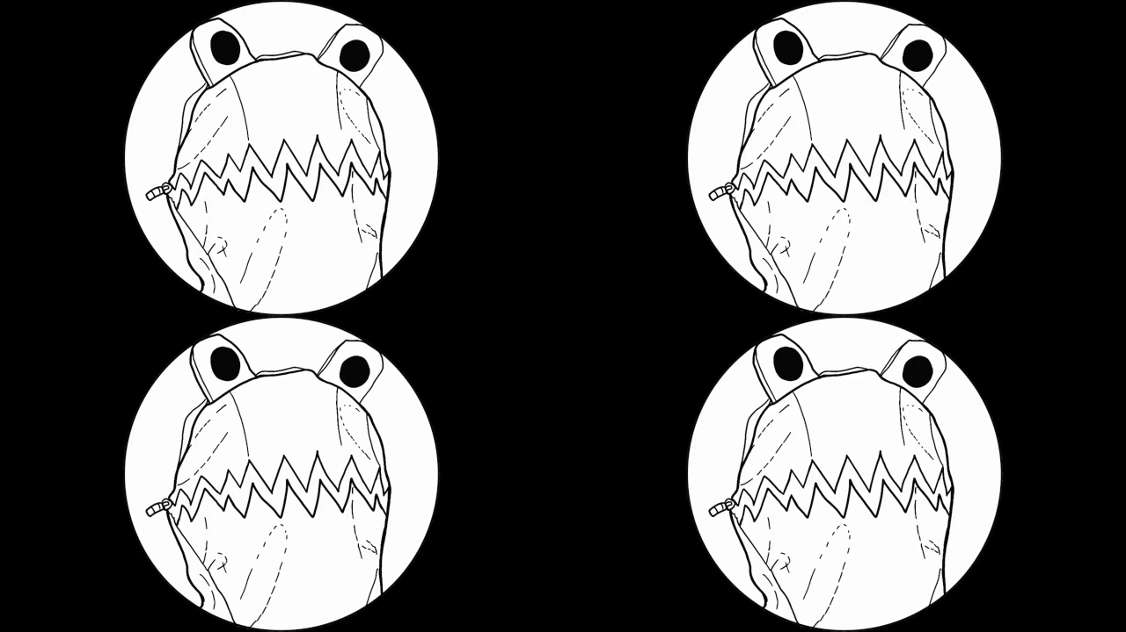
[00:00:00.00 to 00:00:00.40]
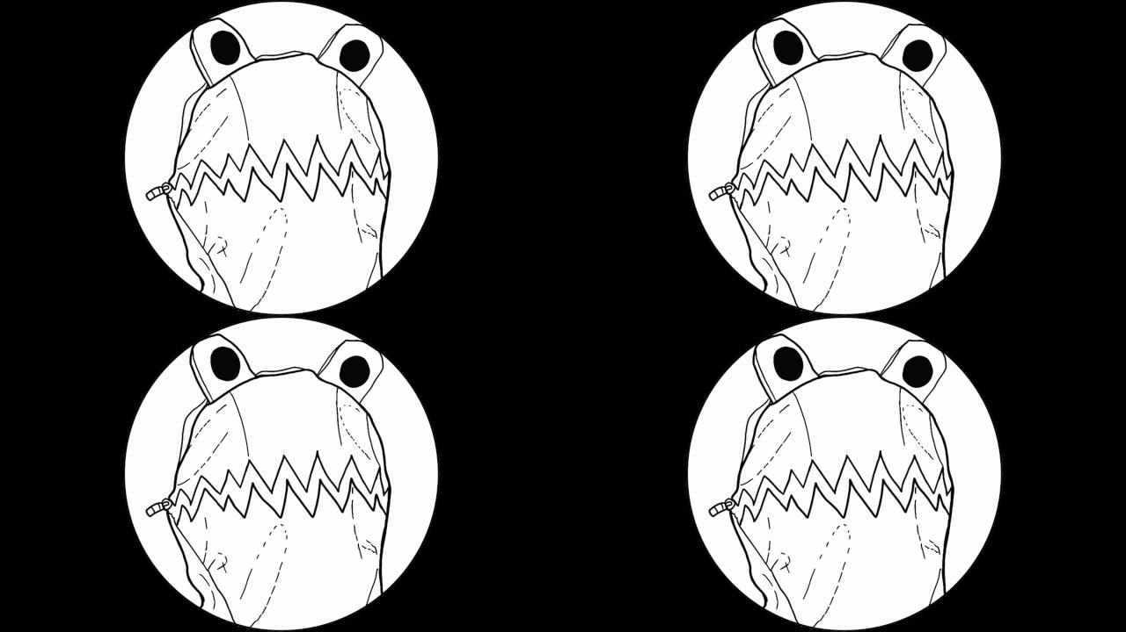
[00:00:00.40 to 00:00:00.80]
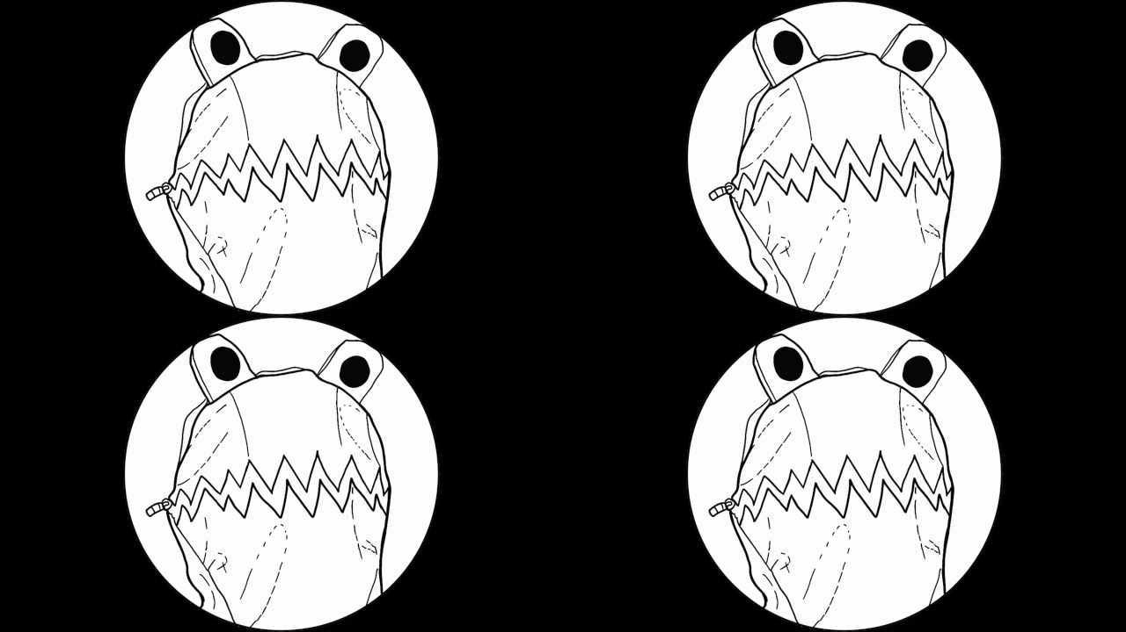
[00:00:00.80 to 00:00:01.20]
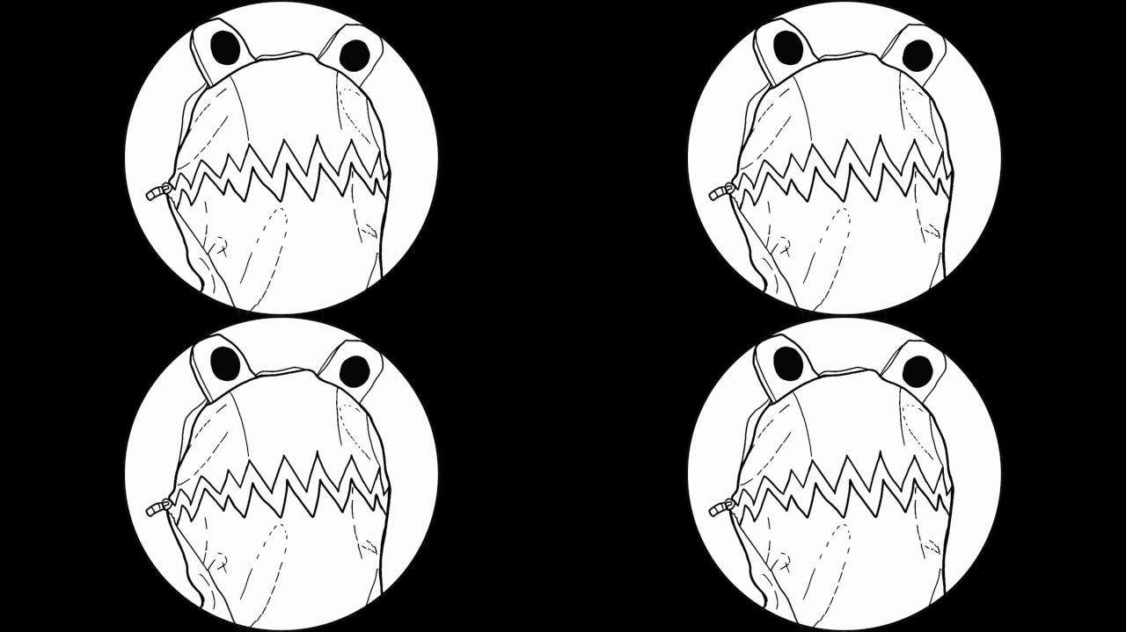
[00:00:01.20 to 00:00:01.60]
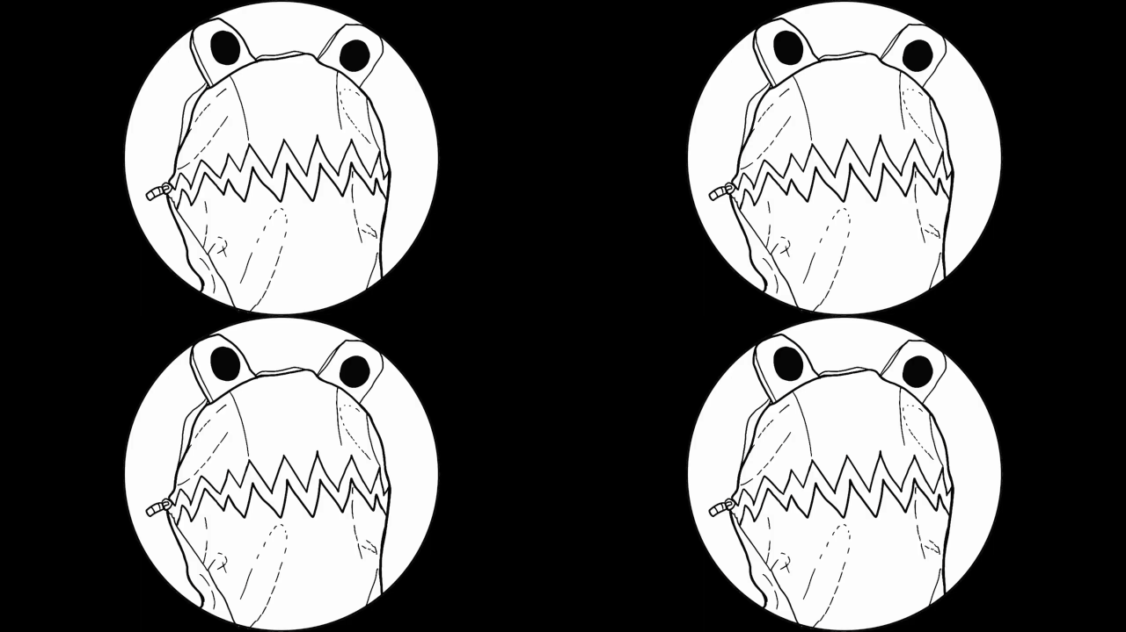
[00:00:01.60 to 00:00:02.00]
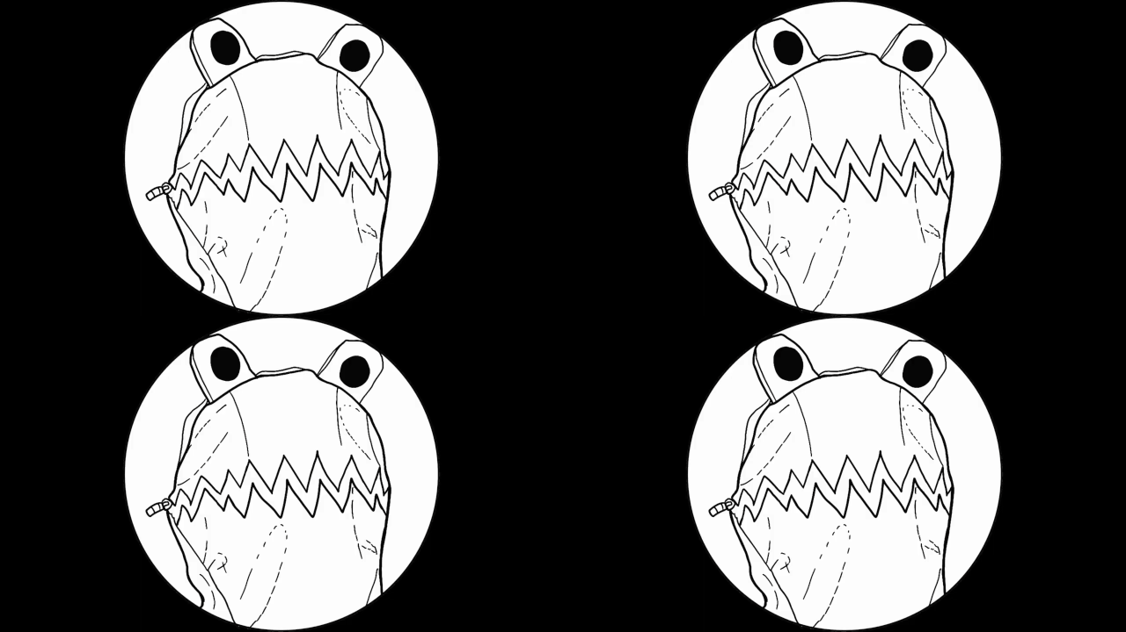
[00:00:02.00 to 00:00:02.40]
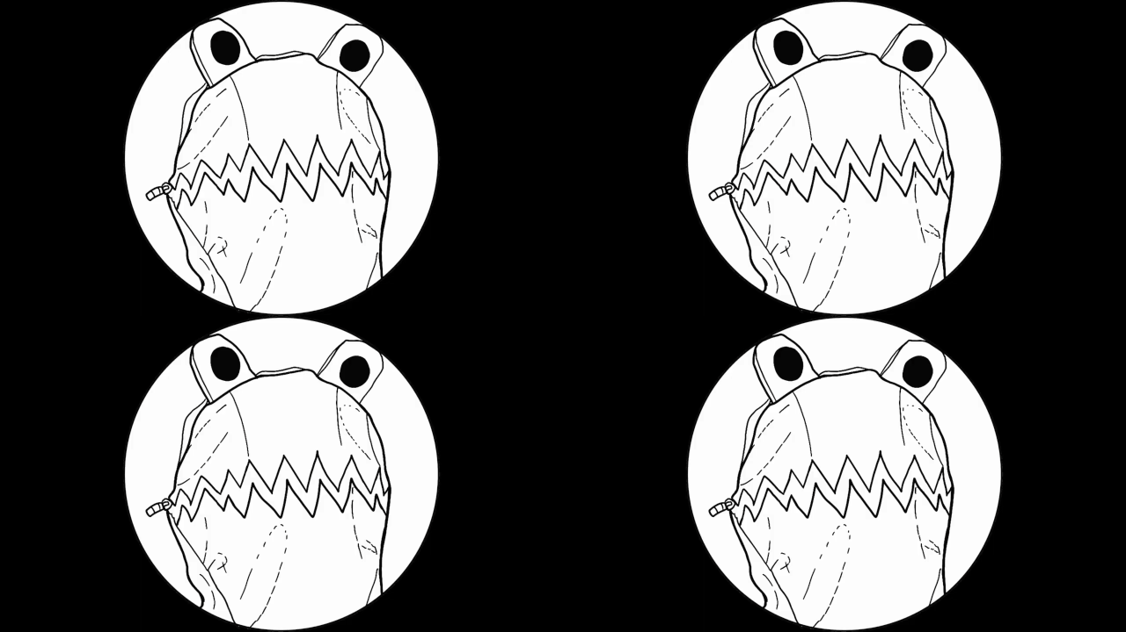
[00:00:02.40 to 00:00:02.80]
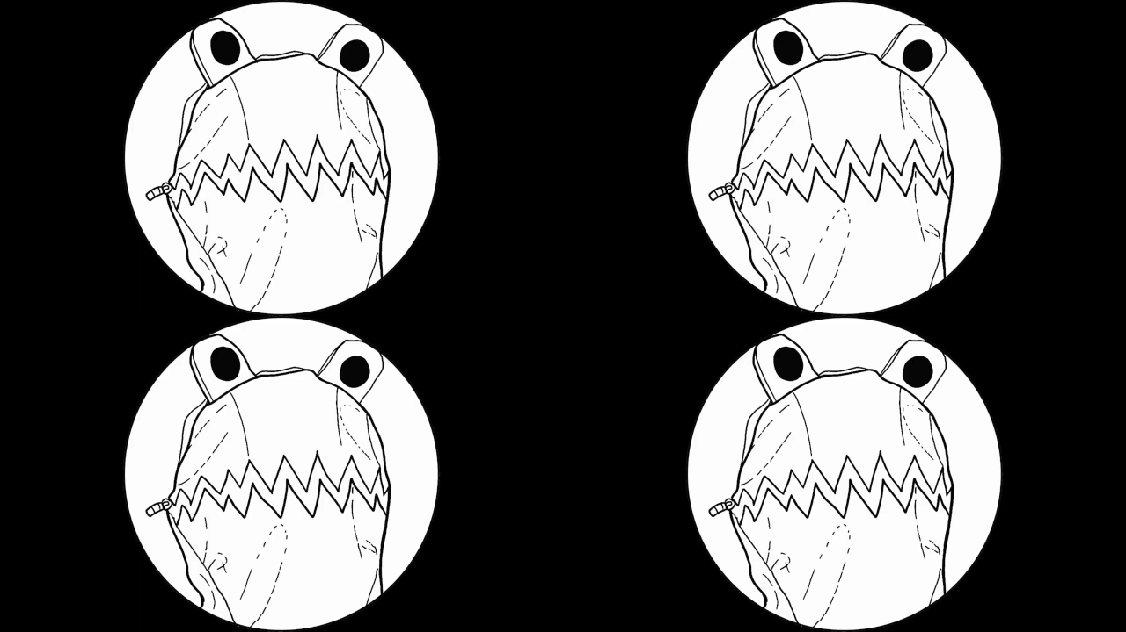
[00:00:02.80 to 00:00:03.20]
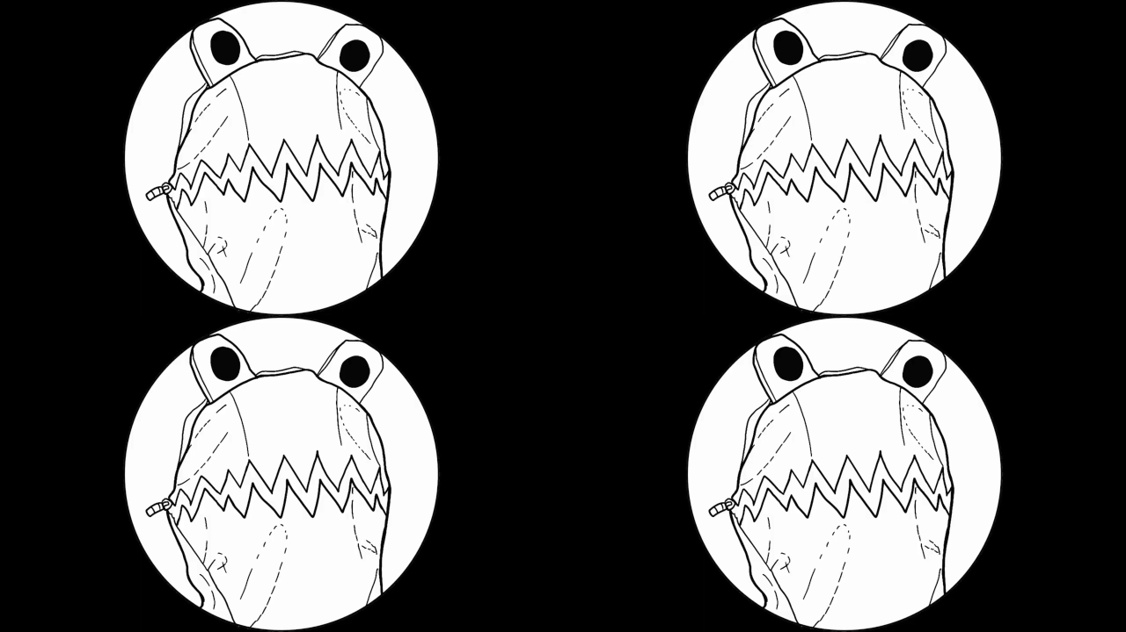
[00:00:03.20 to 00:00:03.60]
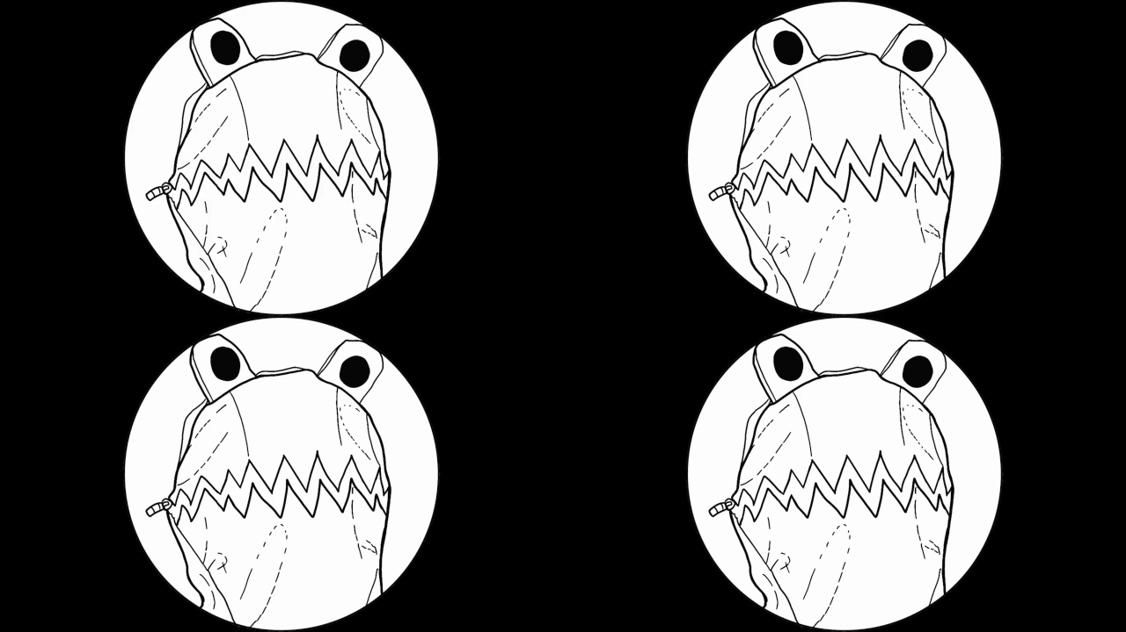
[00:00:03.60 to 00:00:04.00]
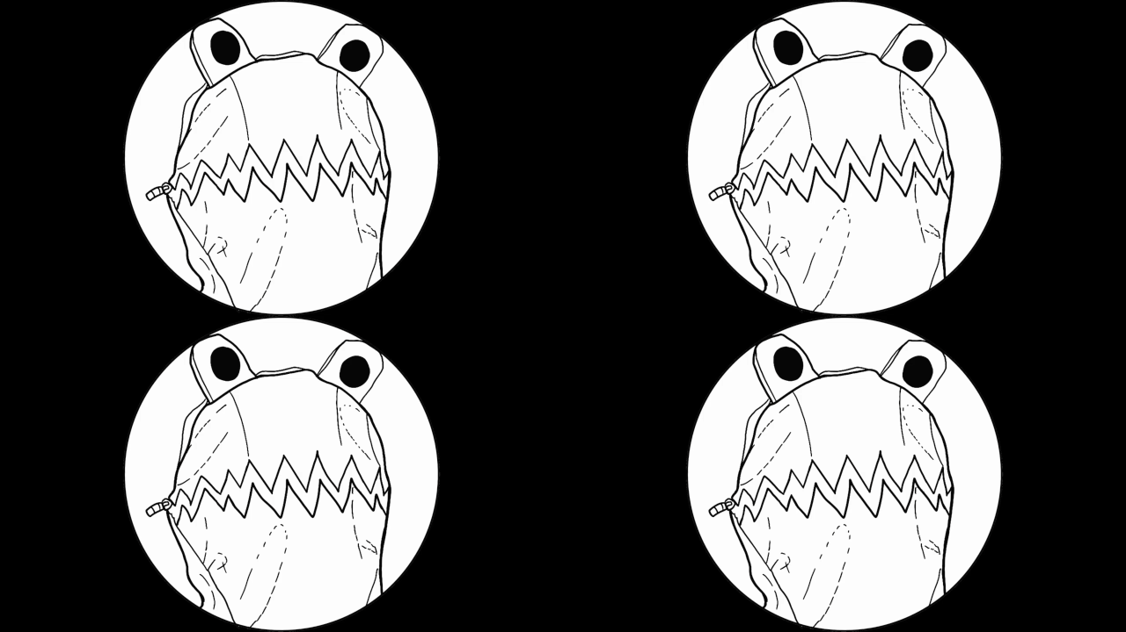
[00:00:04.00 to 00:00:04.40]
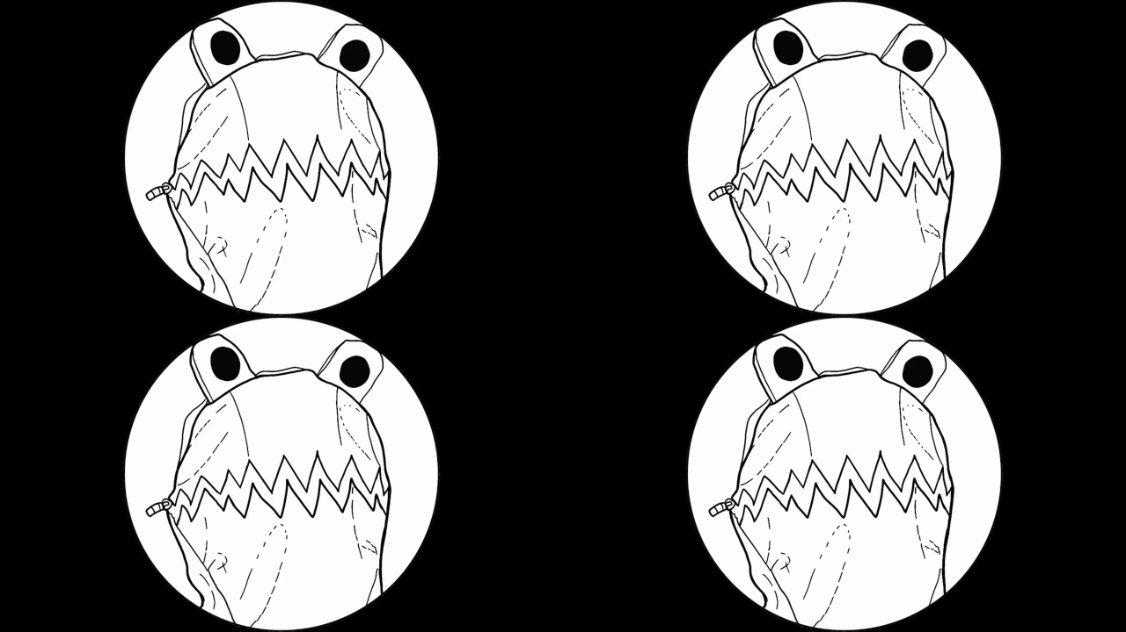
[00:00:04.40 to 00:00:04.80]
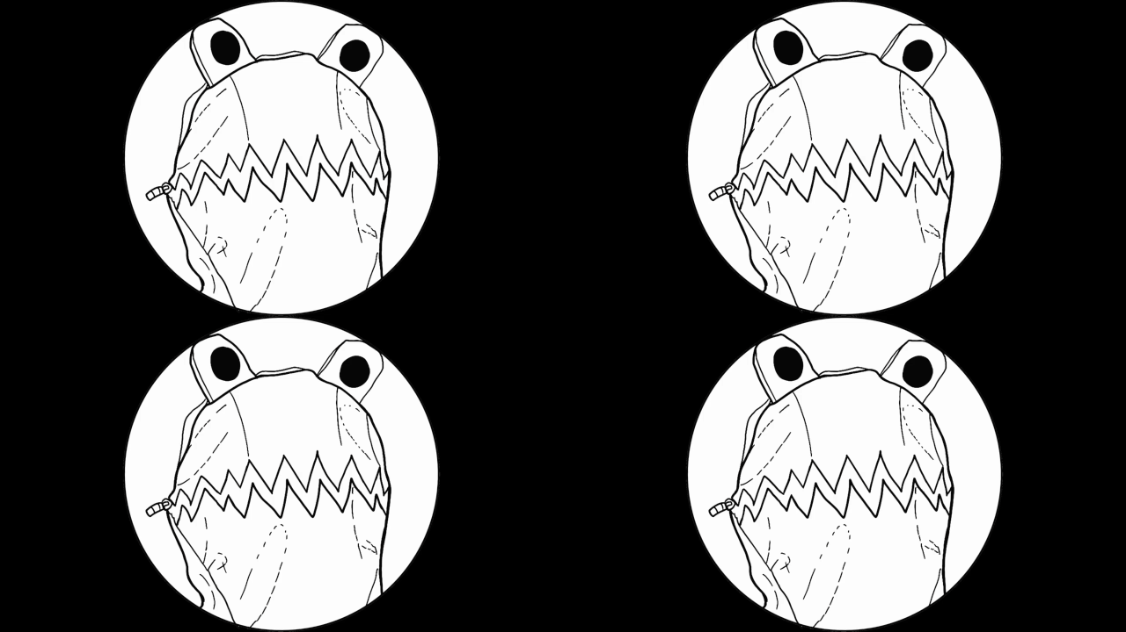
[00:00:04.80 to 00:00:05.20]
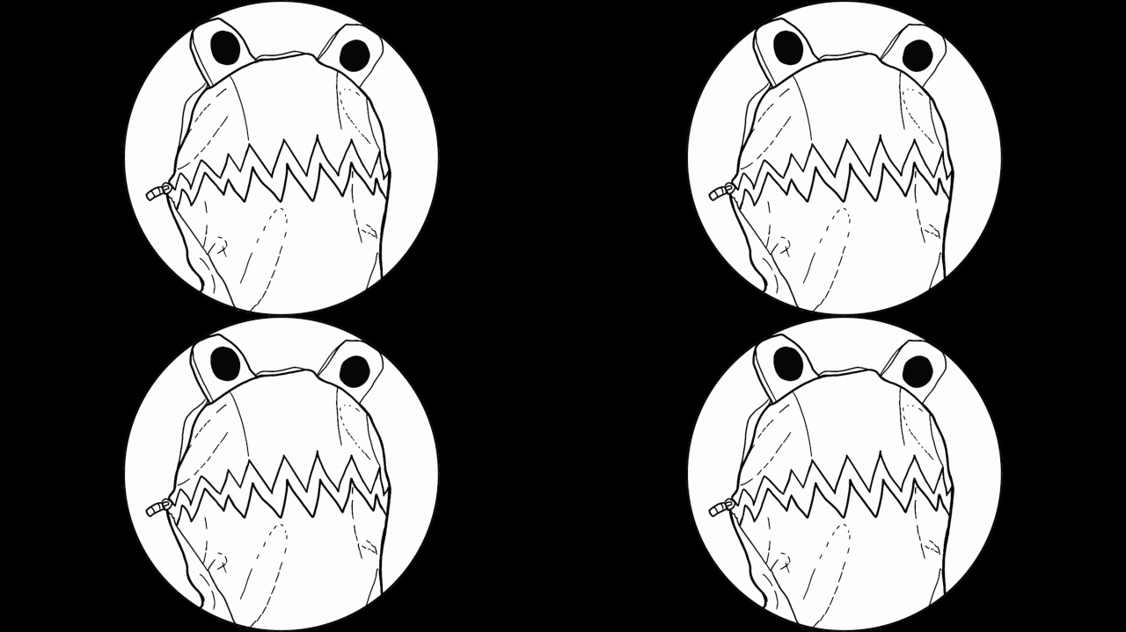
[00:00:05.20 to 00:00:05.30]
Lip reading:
(no speaker visible)